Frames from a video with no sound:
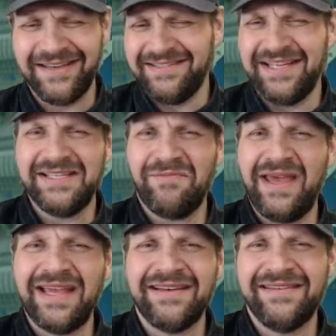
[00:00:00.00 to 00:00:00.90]
Does it
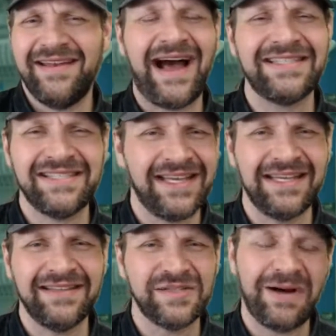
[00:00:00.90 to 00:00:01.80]
make it not sink
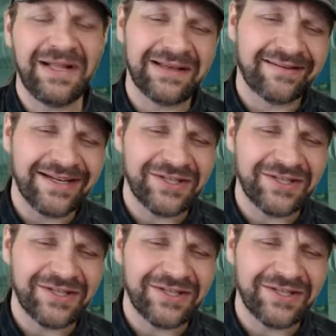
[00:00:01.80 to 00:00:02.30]
in the small lettering?